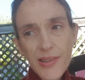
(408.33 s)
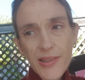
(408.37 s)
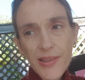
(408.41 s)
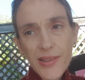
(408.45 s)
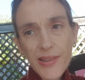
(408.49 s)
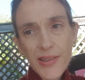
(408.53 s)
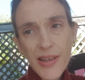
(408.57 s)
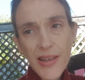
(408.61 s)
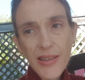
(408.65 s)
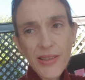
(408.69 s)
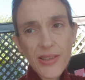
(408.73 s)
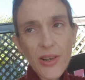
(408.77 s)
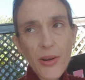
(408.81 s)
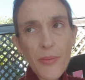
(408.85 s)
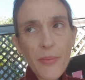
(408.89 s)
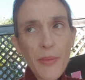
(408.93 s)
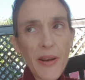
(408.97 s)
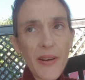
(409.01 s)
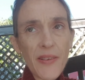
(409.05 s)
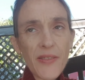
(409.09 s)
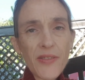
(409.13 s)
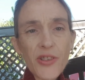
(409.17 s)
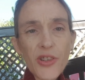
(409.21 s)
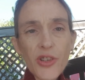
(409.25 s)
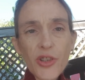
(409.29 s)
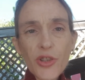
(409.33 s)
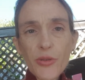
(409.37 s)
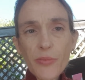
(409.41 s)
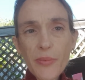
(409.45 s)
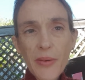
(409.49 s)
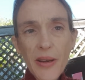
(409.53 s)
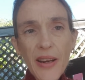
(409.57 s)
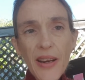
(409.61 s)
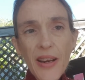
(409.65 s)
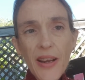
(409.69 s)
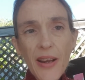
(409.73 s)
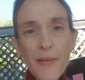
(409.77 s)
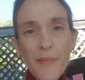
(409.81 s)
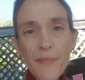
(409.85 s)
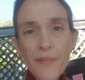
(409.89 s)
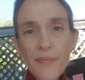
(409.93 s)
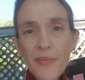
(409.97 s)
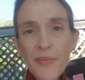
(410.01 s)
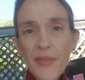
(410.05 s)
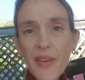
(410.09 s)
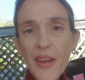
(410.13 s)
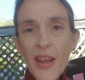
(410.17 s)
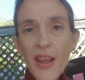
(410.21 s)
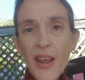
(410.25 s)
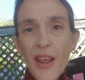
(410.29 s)
take time out of social media.
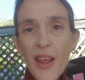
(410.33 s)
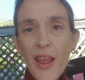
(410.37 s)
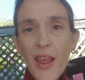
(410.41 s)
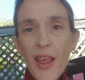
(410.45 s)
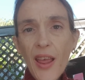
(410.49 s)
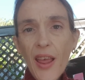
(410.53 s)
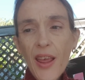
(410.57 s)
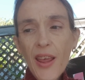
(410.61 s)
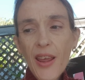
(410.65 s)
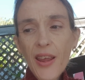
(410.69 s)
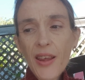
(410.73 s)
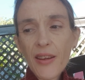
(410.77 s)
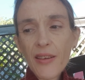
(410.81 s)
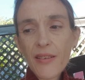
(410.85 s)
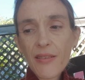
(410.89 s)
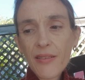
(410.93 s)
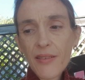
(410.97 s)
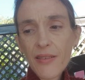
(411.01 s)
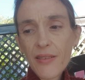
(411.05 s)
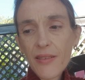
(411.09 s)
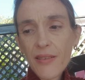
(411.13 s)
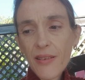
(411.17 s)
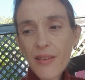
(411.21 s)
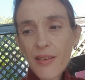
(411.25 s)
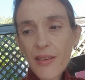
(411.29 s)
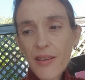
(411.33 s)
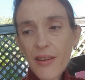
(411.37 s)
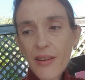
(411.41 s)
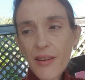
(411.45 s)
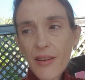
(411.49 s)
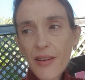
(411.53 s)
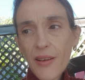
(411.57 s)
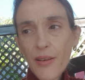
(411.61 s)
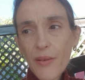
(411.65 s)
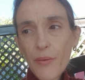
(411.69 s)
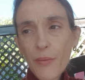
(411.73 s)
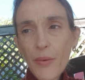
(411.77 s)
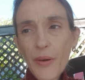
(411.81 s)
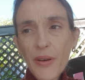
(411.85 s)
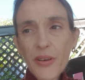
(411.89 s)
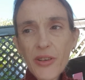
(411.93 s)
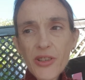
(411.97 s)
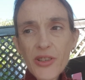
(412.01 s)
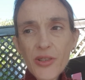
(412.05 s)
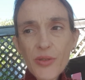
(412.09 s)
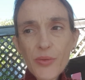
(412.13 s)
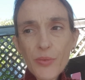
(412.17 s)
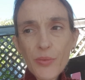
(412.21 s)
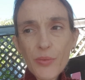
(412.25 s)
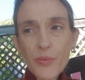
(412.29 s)
And
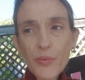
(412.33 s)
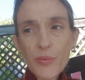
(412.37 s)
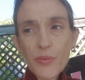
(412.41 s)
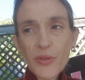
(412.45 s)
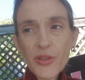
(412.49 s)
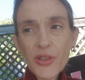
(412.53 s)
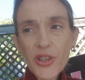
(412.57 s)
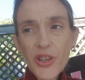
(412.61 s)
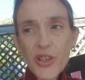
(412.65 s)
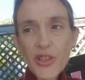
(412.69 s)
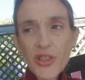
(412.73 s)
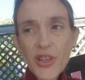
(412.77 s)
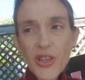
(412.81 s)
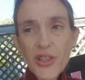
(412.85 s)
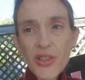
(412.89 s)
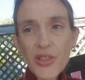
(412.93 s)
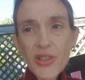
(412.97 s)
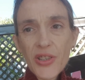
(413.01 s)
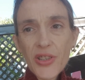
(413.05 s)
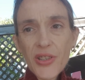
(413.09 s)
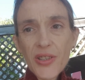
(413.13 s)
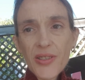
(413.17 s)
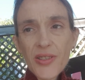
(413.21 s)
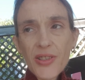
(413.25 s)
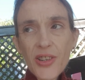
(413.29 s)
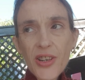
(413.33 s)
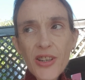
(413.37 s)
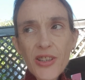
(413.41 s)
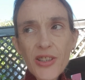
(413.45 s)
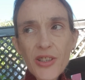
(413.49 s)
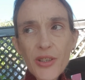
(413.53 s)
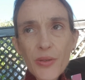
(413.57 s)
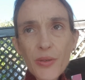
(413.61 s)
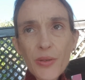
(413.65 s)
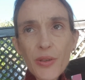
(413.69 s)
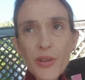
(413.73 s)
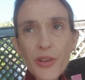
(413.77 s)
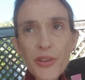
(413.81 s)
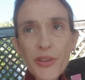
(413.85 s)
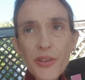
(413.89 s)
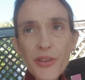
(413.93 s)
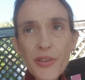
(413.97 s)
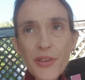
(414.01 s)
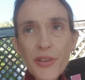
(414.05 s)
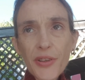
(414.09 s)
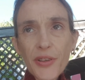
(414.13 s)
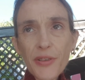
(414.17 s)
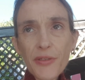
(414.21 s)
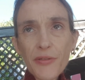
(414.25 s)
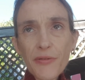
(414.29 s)
whereas search engines, I do a lot
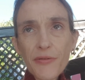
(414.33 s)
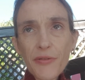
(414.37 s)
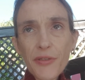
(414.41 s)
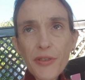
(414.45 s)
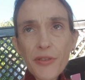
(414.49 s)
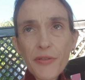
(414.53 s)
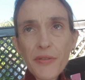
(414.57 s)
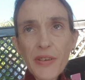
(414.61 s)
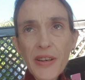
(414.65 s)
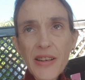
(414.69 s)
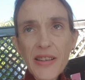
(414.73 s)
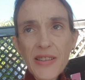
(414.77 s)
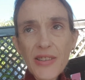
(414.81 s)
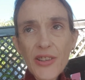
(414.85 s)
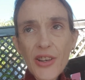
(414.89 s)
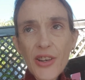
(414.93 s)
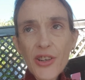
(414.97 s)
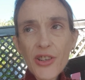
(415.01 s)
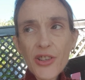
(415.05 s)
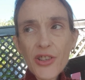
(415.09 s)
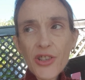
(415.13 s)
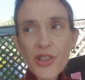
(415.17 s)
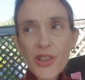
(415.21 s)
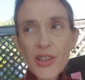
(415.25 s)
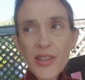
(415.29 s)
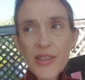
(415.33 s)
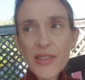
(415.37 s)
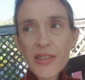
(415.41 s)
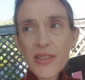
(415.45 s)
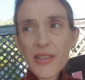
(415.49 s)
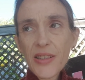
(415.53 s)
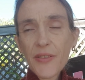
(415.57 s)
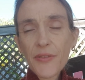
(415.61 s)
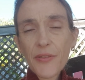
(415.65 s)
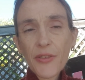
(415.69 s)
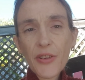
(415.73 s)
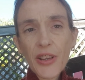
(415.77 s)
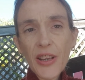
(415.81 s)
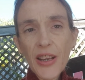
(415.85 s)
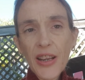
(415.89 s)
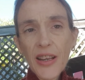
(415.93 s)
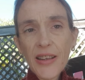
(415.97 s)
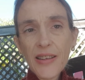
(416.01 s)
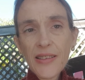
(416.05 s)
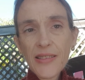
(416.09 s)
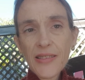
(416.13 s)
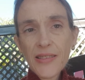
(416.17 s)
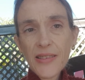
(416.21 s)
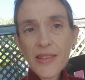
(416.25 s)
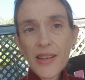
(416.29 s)
of research into different
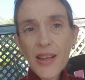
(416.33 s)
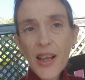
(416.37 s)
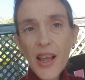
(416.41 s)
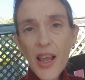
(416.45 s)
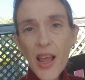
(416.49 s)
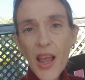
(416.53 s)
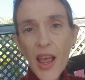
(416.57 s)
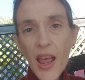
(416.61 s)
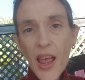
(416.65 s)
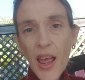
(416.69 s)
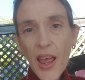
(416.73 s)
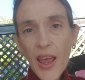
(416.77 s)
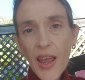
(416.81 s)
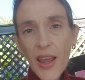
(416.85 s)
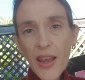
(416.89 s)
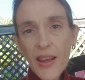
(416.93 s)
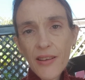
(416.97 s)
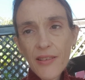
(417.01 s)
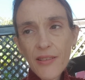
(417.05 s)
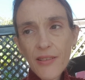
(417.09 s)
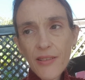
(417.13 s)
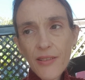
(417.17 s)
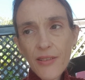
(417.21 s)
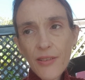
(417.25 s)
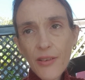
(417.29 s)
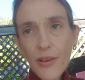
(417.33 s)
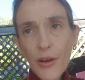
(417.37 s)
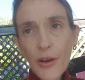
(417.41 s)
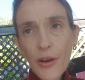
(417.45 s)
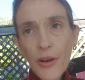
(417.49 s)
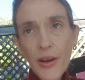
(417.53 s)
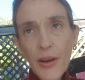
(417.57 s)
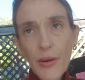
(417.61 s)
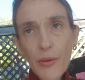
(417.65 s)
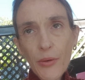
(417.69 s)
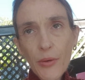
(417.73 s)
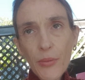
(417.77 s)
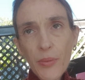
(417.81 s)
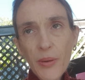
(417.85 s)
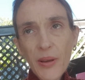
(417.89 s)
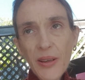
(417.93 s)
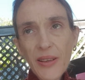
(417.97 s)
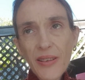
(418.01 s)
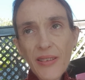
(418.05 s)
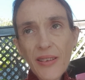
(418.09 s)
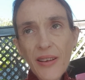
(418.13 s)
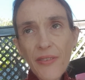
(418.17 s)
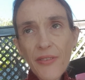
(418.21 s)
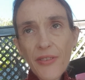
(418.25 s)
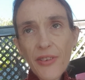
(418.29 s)
things, and so it would be
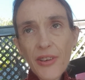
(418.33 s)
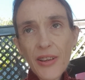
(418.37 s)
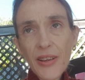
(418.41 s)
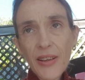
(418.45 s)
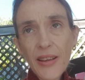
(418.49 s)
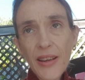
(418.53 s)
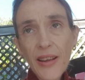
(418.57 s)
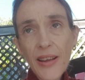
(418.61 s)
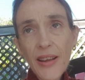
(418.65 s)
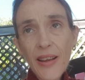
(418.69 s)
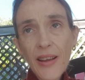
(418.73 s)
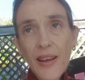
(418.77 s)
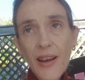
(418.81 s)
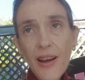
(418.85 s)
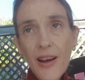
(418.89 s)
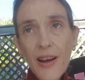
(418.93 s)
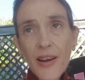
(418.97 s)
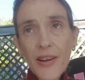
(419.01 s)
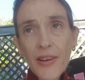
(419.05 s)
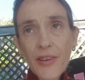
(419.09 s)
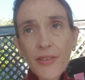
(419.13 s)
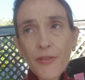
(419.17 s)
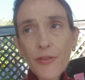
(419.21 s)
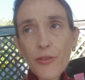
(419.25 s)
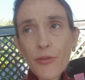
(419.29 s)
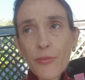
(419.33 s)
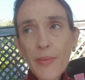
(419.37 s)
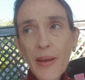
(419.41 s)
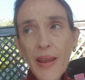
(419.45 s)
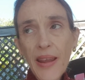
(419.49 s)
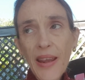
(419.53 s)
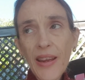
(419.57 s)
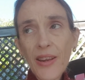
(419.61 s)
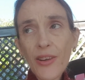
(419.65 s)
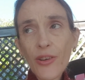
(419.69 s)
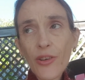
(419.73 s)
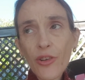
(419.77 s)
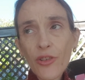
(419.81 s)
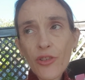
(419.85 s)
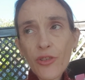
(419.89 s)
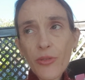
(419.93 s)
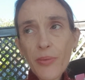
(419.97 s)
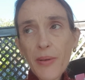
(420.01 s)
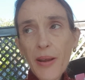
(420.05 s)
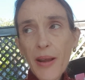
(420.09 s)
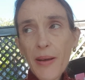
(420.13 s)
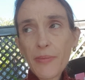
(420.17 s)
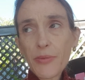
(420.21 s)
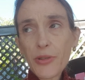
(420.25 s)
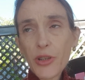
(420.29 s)
definitely harder for me not to
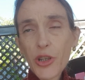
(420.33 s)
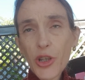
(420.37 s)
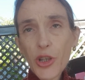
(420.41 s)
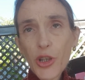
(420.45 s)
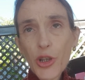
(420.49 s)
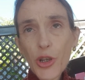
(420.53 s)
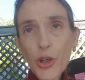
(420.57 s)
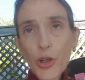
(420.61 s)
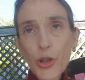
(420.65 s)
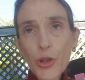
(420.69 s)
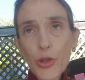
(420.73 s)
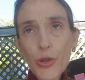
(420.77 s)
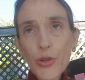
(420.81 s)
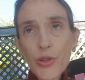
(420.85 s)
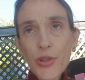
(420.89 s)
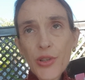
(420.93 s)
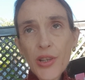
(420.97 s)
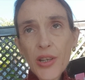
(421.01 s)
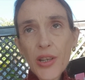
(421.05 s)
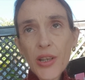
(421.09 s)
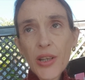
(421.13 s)
be able to use